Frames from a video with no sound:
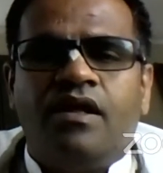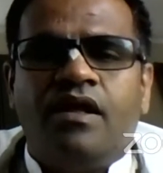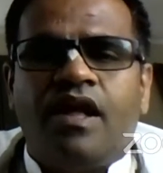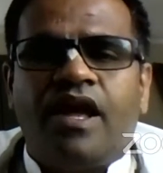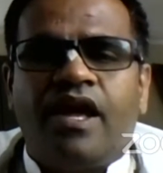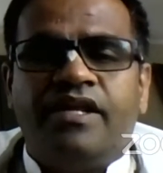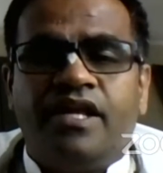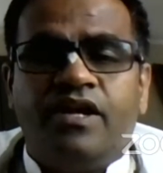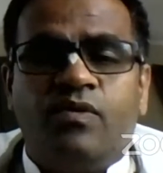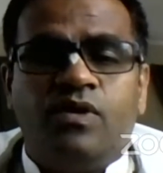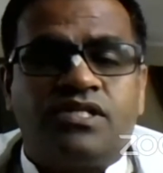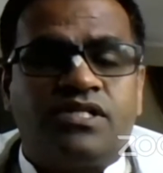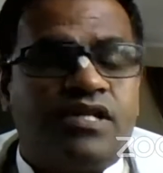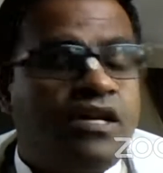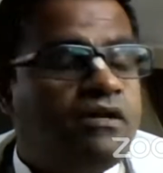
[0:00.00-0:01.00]
and he will
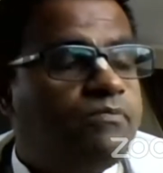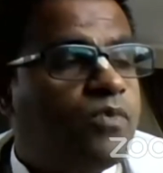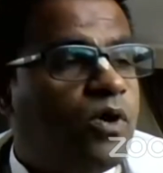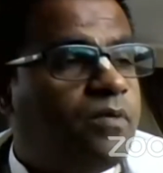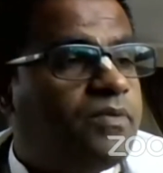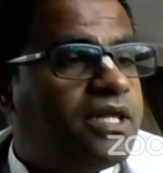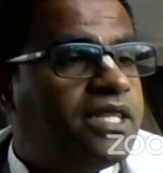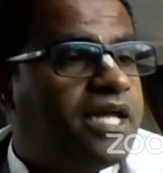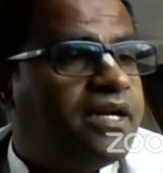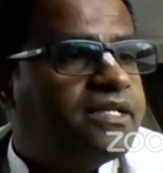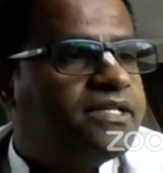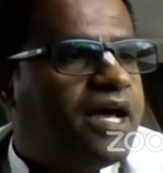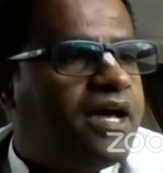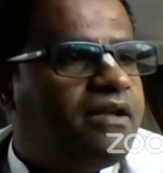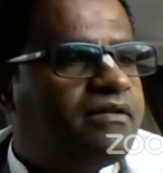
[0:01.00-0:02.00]
still fulfill that
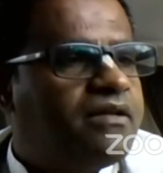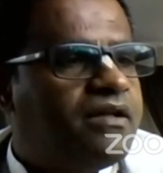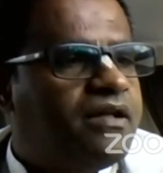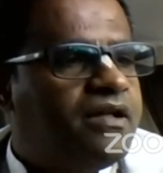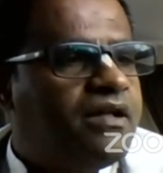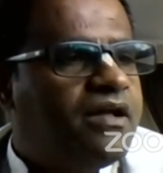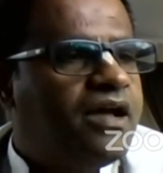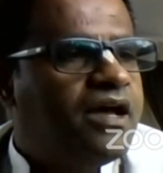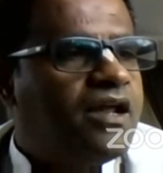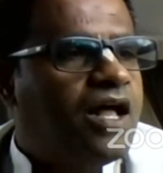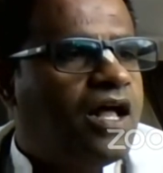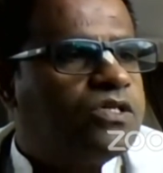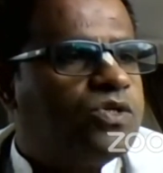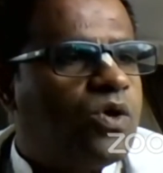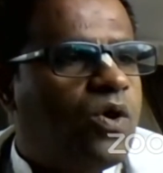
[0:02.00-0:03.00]
desire. And
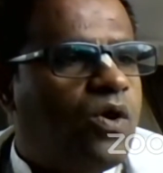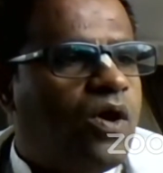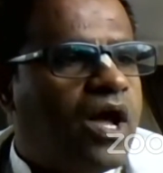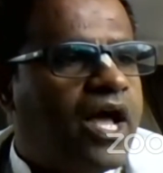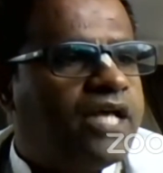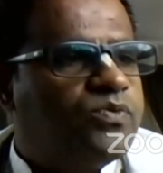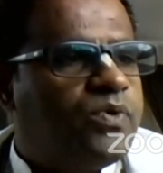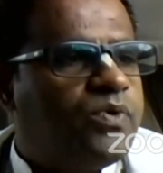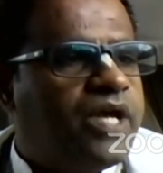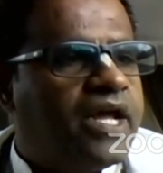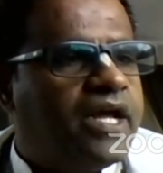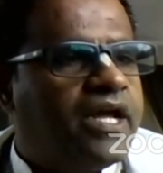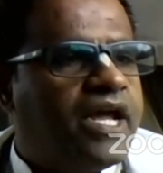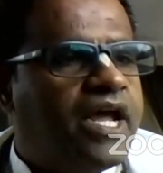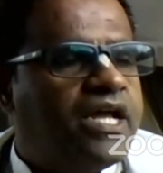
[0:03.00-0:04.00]
also, as we
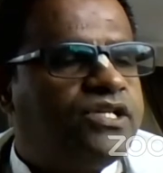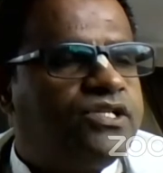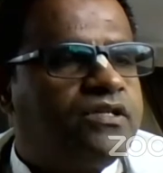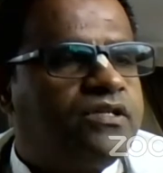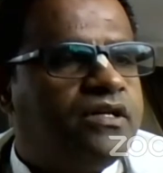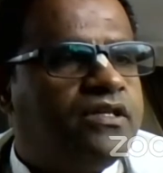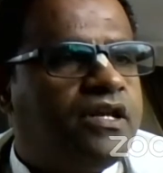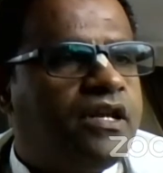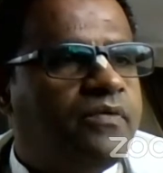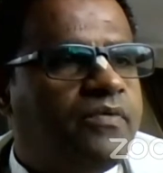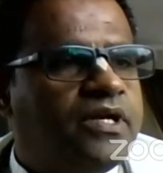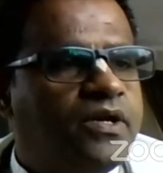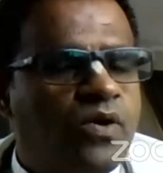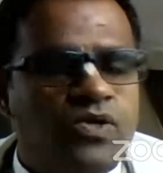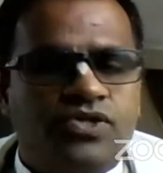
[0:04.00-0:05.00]
engage in the
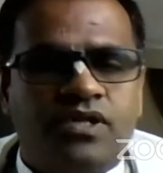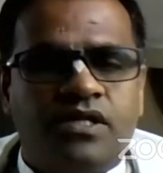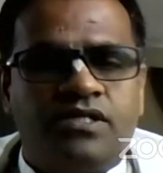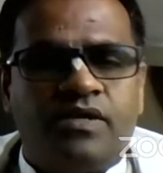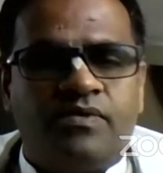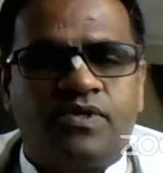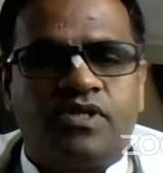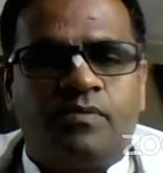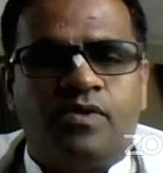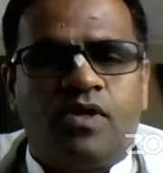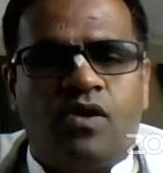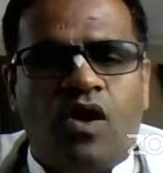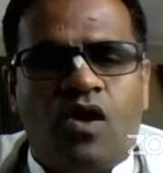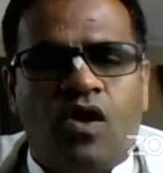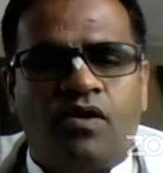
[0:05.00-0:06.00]
loving devotional service of the
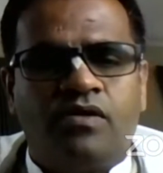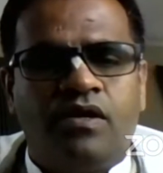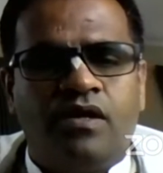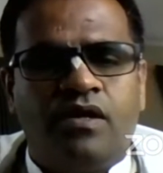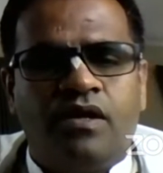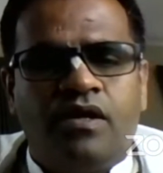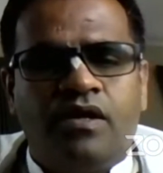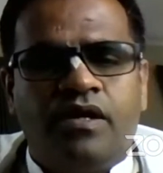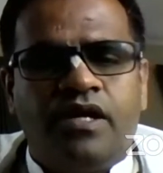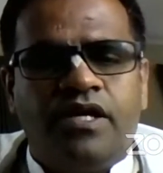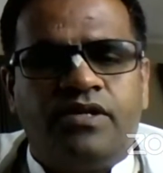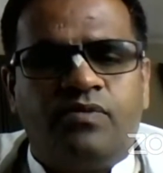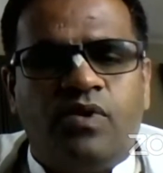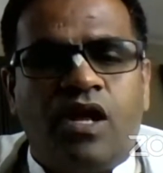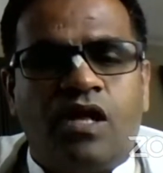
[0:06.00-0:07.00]
Lord,
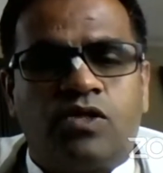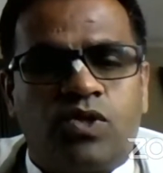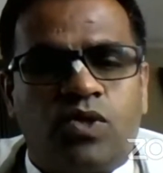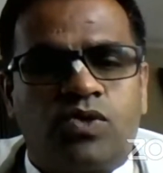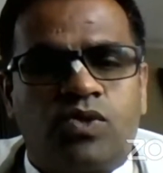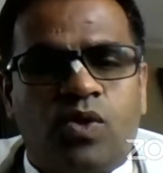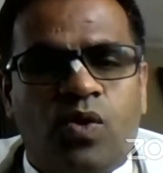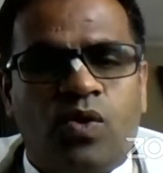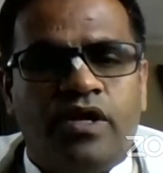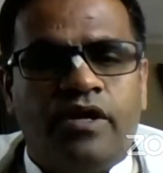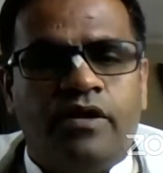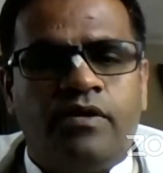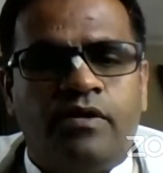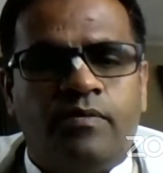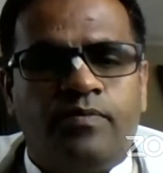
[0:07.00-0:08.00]
it will also
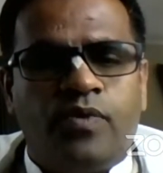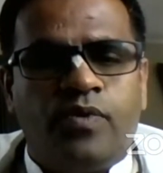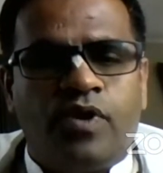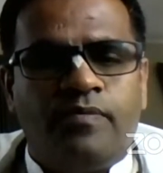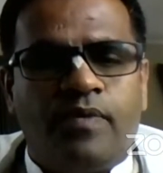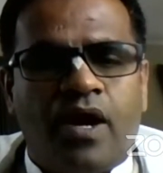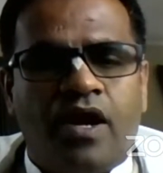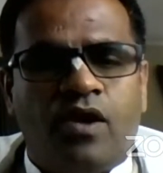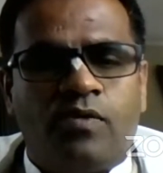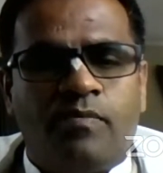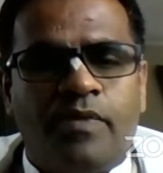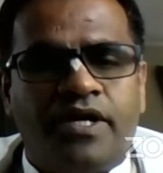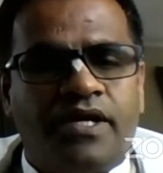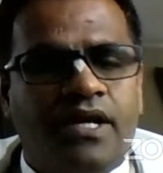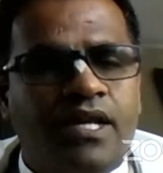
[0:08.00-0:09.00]
slowly purify our
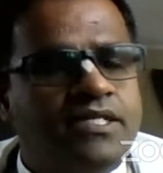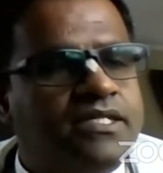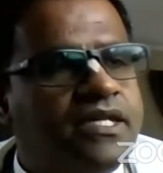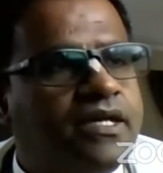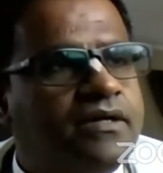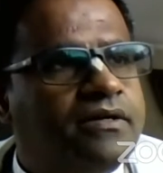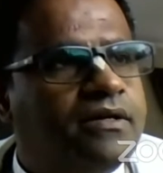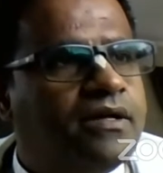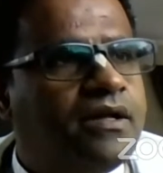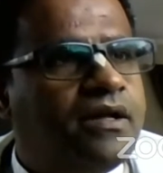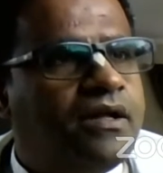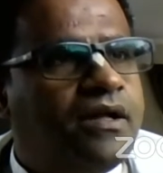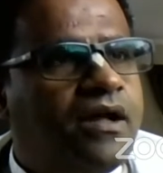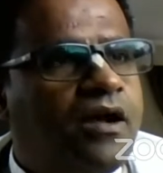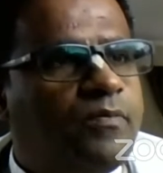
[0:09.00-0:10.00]
materialistic
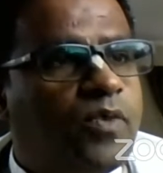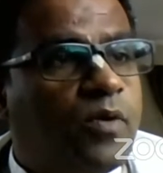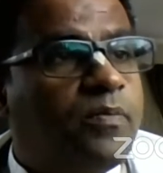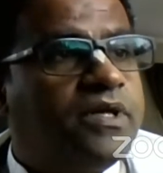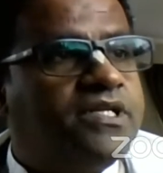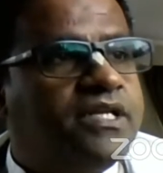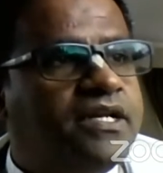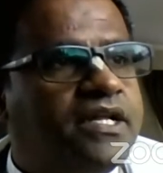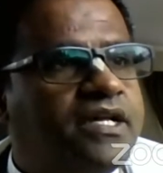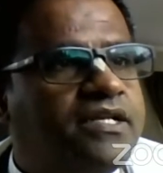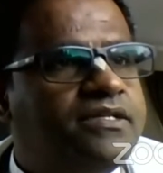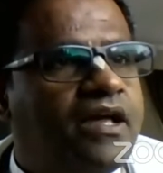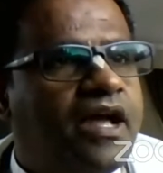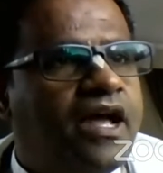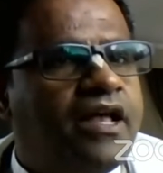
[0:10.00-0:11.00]

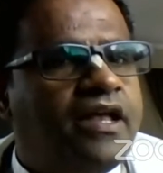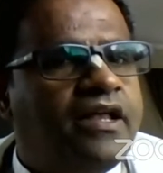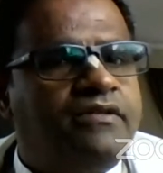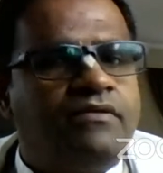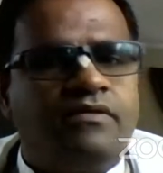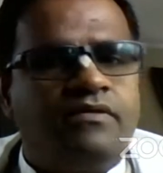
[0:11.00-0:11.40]
propensities, and